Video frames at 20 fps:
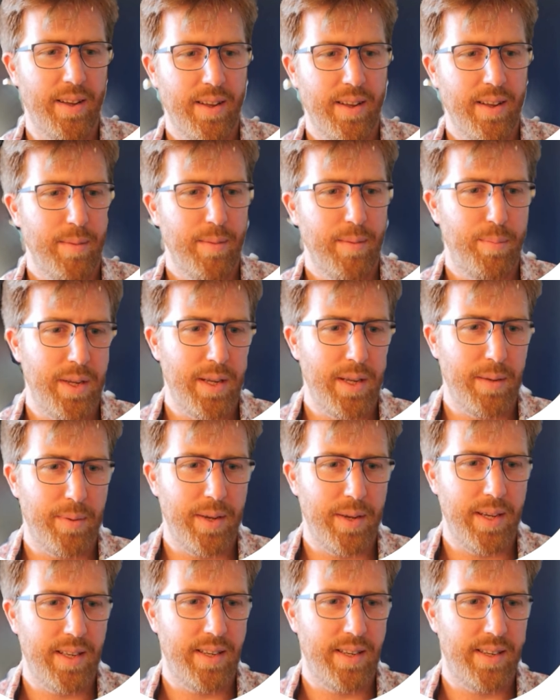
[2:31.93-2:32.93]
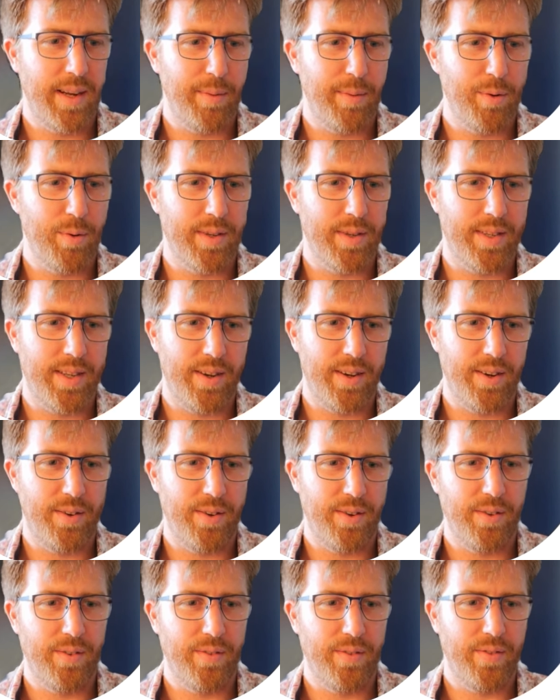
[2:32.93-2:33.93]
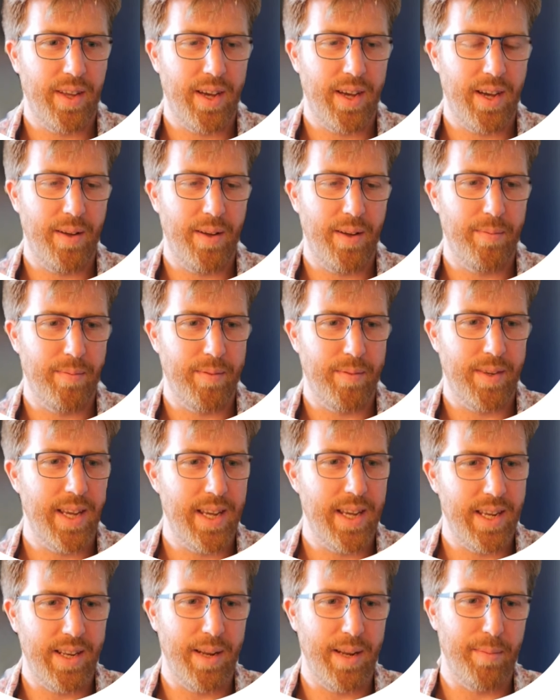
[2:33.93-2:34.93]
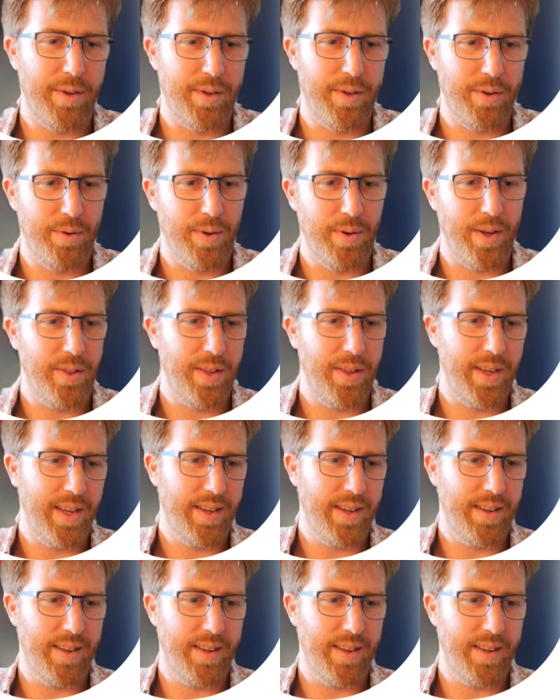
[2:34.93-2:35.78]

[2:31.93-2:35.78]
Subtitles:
Big Beast WSL key number 2, I think.